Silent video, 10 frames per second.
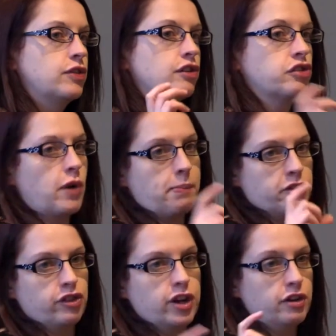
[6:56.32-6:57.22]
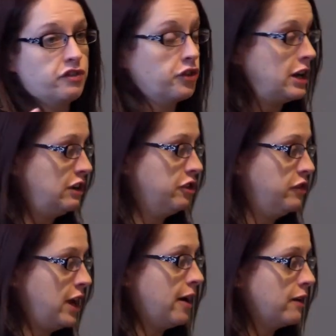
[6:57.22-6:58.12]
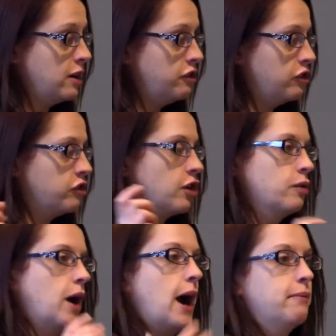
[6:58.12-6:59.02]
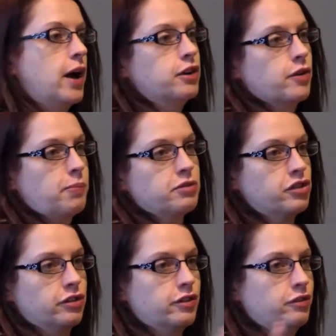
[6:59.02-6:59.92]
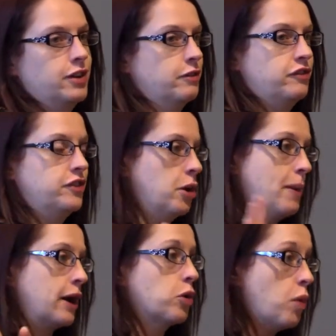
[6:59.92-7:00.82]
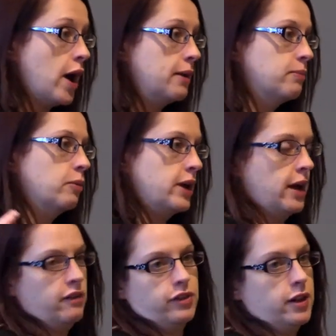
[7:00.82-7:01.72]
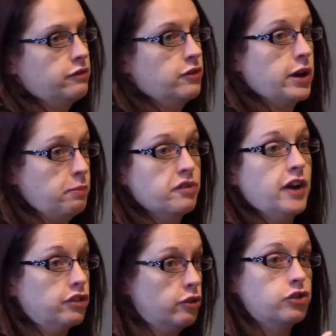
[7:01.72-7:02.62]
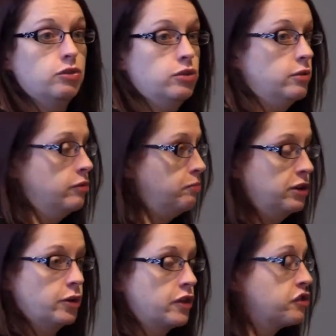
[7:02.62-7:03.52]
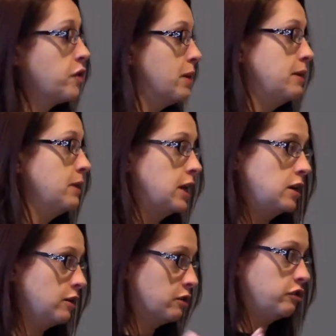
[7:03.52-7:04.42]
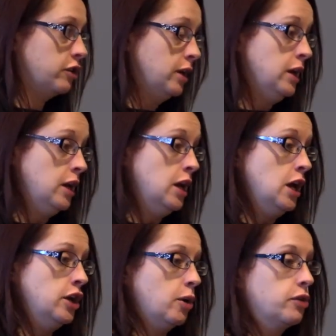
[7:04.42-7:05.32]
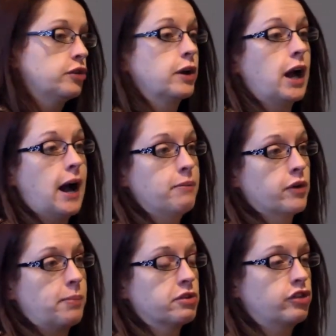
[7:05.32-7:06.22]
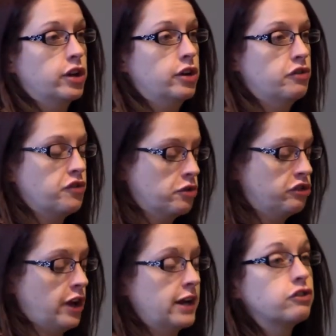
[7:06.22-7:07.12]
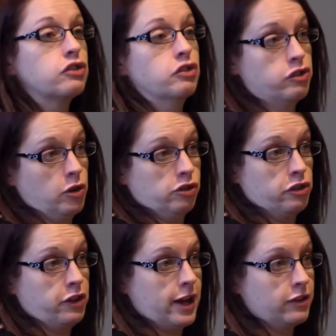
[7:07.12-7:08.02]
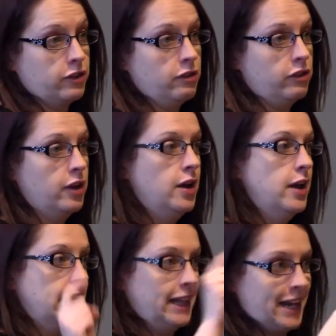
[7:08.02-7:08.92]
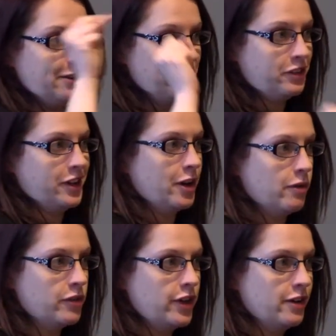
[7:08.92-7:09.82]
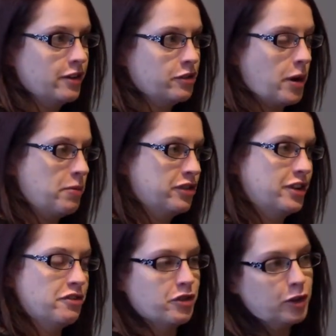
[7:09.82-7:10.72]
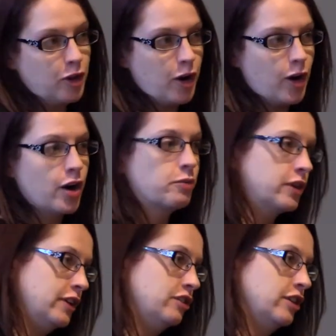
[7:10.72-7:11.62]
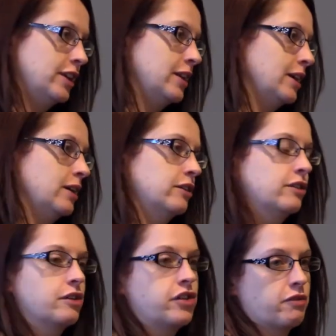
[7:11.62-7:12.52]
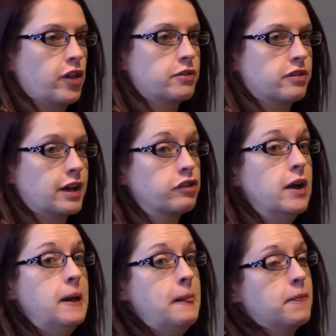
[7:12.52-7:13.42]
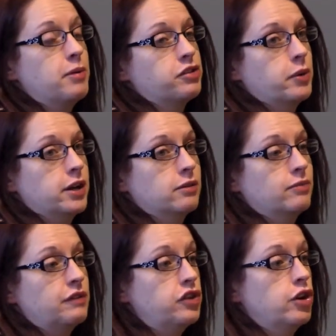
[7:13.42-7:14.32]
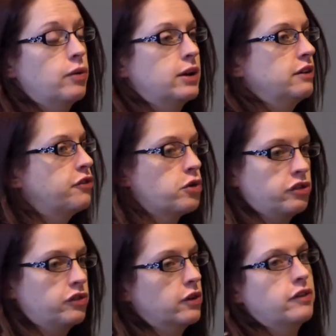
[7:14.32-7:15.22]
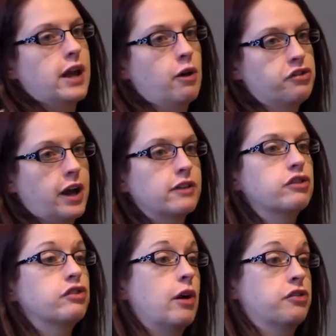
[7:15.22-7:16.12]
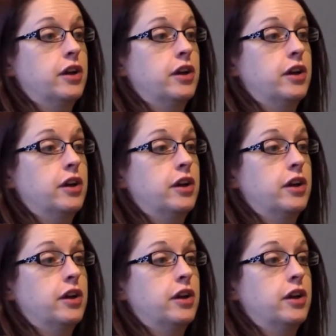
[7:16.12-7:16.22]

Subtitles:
There's a representative for each of the areas, and so I'm not your representative, no matter what, but we have of great professionals who've been doing this for many, many years and know what they're doing. I'm the representative for sciences and social sciences. Lane, who's sitting over there, is representative for law and religion and several other things. The best way to, if you don't, and of course if you're in health sciences